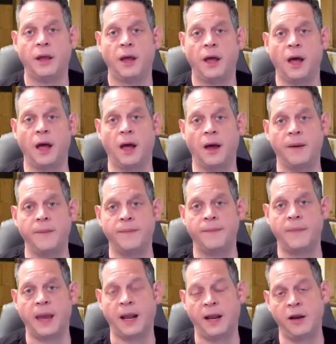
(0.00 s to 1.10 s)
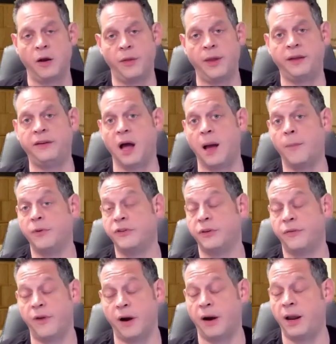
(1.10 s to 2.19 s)
And I know that Dom was a
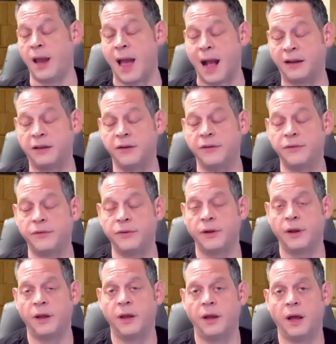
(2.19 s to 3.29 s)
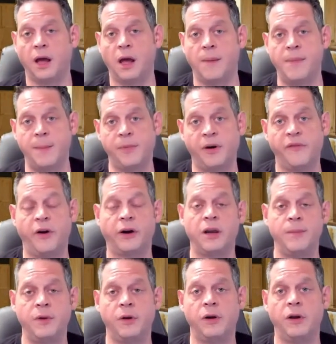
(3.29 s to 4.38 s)
very active member of our
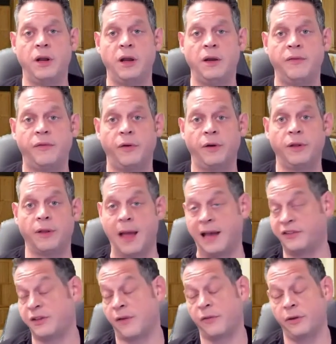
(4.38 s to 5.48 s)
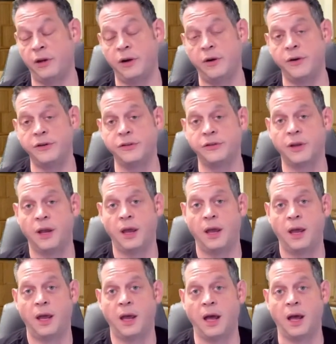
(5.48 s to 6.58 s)
community for the last several years.
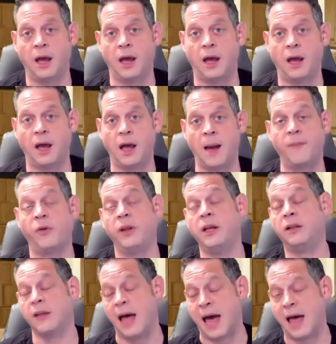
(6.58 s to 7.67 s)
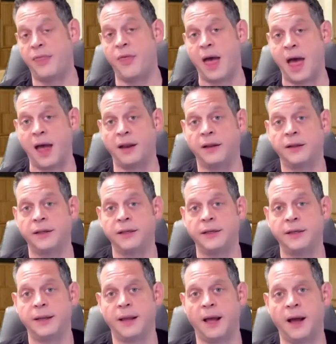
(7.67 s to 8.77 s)
I'm really glad that
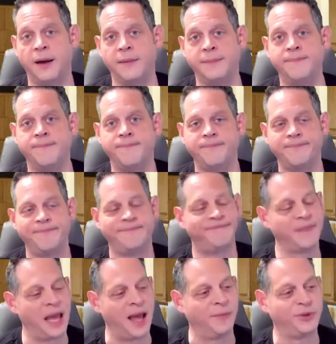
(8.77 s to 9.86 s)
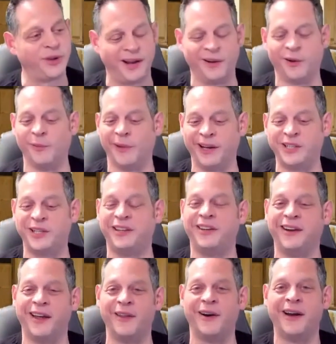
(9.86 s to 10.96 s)
I'm trying to hold my shit
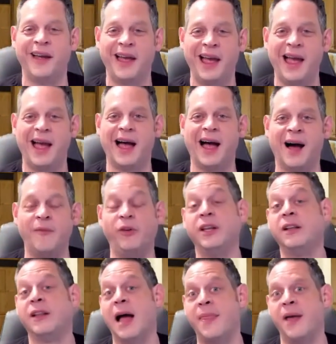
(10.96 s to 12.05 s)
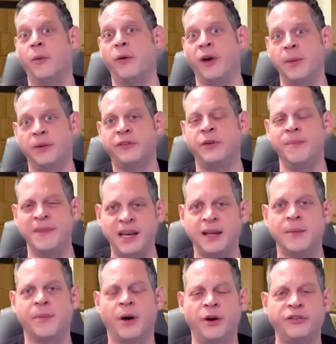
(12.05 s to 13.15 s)
together. I'm really glad that we were able to meet
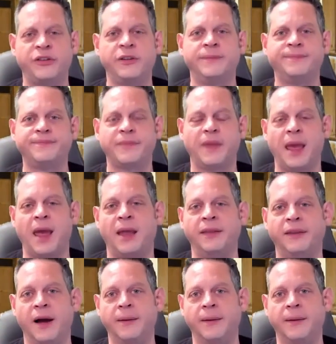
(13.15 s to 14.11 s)
in person and